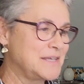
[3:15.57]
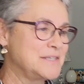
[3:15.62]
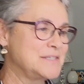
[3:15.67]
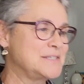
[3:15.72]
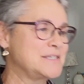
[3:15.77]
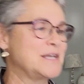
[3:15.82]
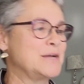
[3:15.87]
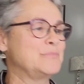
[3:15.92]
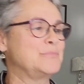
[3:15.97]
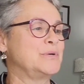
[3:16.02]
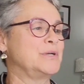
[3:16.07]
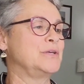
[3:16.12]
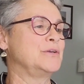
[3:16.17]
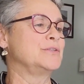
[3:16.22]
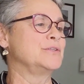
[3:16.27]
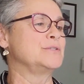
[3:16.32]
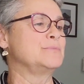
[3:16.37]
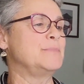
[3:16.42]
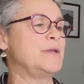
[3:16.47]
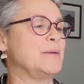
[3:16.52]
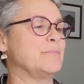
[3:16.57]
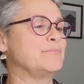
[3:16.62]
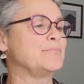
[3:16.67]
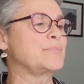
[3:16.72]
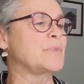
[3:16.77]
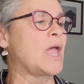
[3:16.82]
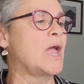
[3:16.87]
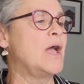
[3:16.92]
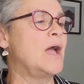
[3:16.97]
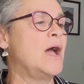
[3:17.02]
Sound pretty good to me.
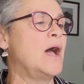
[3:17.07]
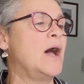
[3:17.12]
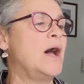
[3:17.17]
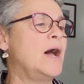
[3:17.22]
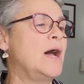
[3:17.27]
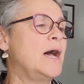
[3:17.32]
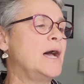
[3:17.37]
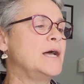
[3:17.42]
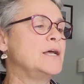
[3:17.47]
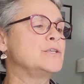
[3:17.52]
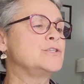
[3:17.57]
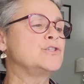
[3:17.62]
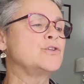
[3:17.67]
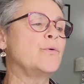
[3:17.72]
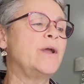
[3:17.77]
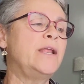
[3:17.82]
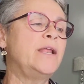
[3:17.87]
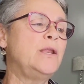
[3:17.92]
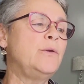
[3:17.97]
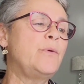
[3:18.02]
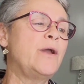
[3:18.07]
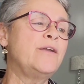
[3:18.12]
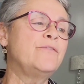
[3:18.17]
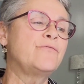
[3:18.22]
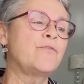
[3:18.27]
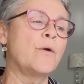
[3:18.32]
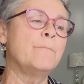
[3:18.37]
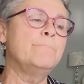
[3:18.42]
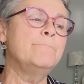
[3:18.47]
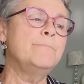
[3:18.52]
So anyway,
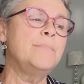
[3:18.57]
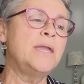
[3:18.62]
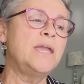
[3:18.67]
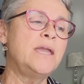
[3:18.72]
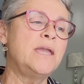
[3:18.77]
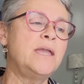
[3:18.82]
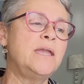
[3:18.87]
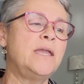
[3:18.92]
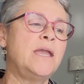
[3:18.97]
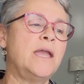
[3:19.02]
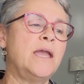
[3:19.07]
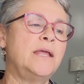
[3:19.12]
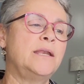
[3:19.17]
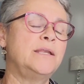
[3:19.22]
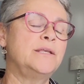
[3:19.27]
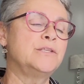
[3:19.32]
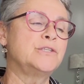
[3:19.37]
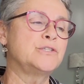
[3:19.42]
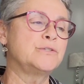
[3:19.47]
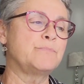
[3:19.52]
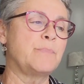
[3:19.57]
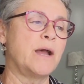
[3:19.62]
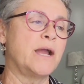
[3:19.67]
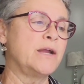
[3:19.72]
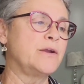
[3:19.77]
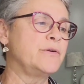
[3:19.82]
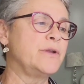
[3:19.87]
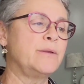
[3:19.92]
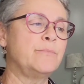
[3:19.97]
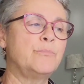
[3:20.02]
for me, an
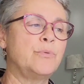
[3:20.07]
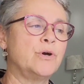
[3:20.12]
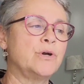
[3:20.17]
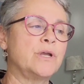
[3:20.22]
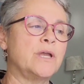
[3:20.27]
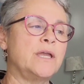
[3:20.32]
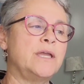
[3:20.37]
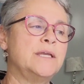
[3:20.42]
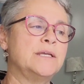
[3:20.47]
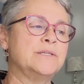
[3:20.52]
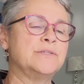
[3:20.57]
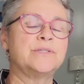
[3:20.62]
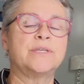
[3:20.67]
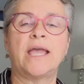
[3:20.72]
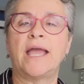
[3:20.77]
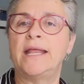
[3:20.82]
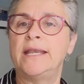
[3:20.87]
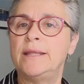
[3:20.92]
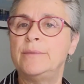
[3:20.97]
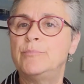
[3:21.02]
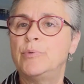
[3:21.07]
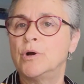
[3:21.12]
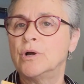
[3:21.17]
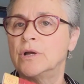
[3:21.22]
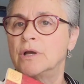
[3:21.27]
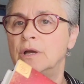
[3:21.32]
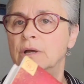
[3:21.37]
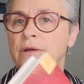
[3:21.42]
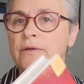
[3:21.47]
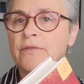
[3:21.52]
inspiring book is any book
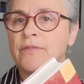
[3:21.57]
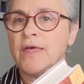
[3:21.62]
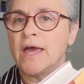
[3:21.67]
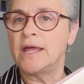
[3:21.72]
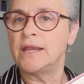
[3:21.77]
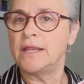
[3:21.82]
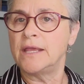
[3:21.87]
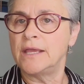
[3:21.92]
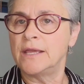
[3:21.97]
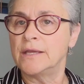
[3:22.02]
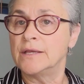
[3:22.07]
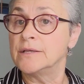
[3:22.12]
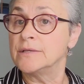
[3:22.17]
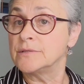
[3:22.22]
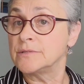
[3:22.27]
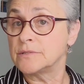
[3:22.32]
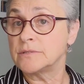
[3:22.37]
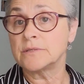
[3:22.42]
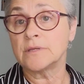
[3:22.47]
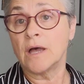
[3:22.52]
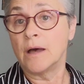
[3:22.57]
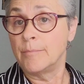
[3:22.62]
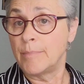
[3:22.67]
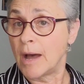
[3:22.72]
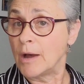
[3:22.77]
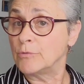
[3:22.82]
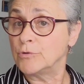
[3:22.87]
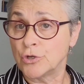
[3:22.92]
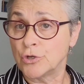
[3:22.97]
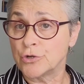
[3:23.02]
that is
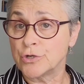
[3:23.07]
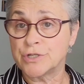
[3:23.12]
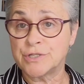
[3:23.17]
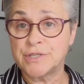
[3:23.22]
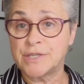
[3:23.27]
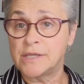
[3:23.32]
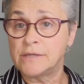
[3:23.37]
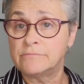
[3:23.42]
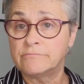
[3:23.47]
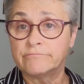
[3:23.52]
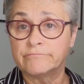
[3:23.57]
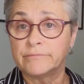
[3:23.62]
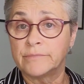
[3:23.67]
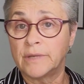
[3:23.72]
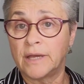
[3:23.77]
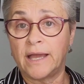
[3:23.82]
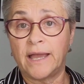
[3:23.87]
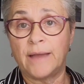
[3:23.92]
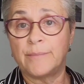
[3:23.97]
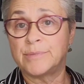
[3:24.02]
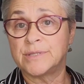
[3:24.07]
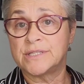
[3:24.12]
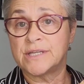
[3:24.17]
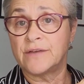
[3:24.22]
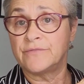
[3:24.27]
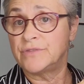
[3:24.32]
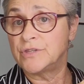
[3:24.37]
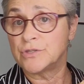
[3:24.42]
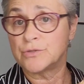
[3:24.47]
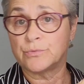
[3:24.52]
about nursing. I happen to
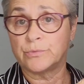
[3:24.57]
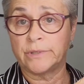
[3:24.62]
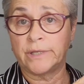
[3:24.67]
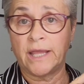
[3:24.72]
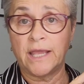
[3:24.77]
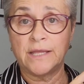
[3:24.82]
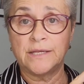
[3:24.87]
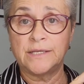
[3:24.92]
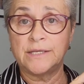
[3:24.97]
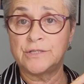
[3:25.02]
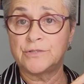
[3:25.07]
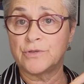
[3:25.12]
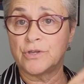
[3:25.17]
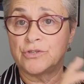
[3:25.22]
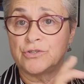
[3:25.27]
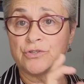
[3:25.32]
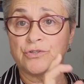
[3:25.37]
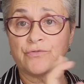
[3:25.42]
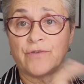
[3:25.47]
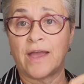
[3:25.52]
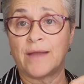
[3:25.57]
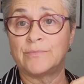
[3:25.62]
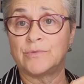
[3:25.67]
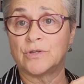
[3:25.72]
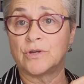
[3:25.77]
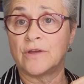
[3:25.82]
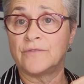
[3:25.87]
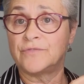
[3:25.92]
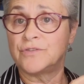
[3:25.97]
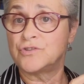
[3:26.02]
have this one handy, so I just grabbed
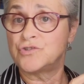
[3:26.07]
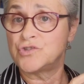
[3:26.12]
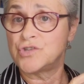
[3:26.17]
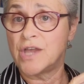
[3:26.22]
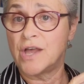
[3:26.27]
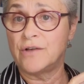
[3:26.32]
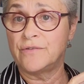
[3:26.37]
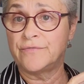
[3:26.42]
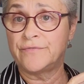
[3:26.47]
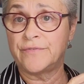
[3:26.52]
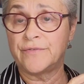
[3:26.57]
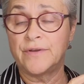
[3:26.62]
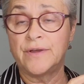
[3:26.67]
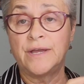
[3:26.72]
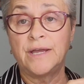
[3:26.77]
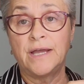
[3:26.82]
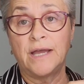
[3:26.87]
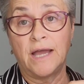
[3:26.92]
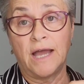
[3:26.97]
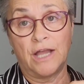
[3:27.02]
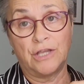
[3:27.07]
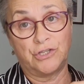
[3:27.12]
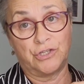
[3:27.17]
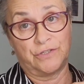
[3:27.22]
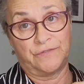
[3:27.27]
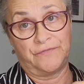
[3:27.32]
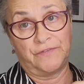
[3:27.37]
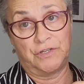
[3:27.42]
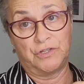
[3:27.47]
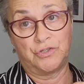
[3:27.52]
it off the shelf. I
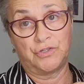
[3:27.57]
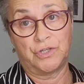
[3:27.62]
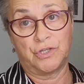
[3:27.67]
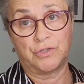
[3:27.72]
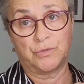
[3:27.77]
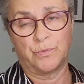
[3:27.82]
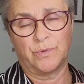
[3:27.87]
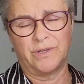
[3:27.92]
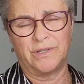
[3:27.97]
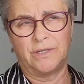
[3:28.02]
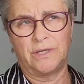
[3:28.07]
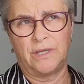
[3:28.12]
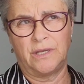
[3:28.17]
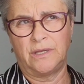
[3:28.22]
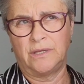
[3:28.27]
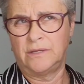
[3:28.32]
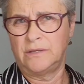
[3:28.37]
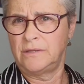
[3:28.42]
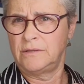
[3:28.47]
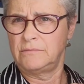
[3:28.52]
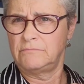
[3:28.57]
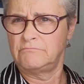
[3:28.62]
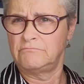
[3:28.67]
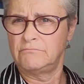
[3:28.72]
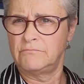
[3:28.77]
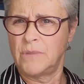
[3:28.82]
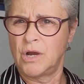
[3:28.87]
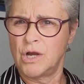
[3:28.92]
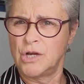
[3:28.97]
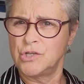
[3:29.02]
just finished this one in
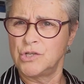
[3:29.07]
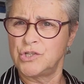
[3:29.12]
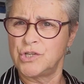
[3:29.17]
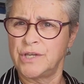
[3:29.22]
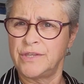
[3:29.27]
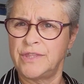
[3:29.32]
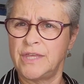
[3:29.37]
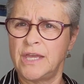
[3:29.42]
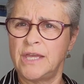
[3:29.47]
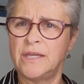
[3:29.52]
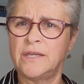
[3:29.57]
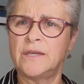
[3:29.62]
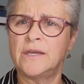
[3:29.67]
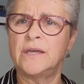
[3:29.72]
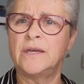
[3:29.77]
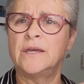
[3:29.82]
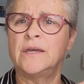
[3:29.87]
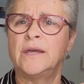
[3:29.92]
March, I think.